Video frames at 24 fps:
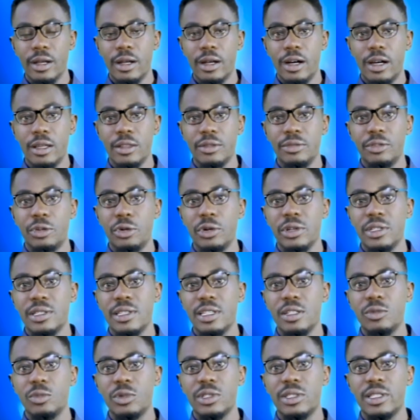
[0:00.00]
On the foreign
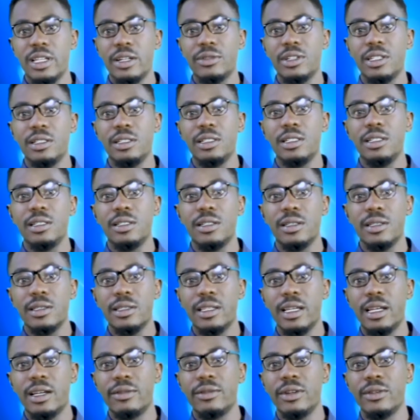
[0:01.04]
scene, West African leaders
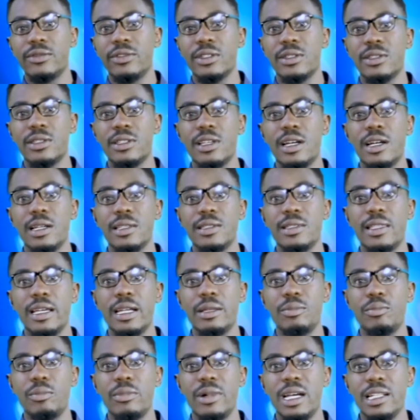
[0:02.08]
have emphasized that
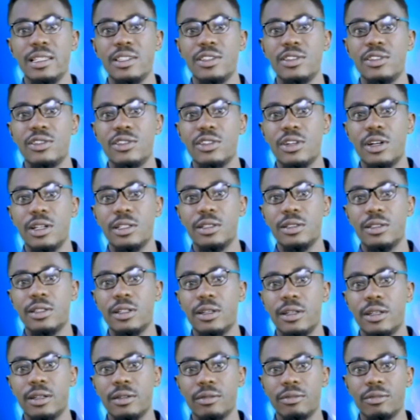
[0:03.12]
Mali's
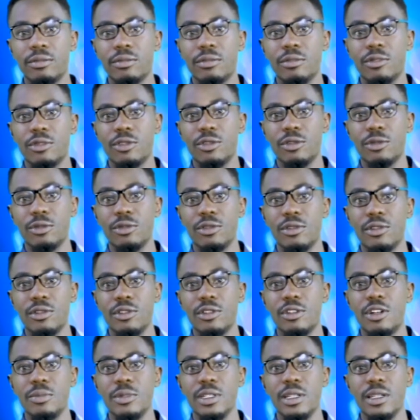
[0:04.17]
junta should
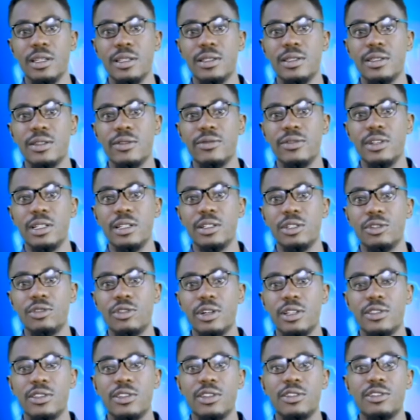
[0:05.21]
nominate civilian
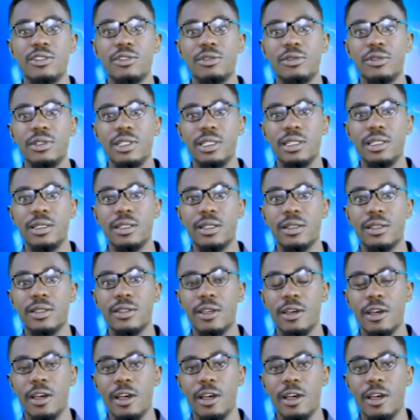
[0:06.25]
transitional leaders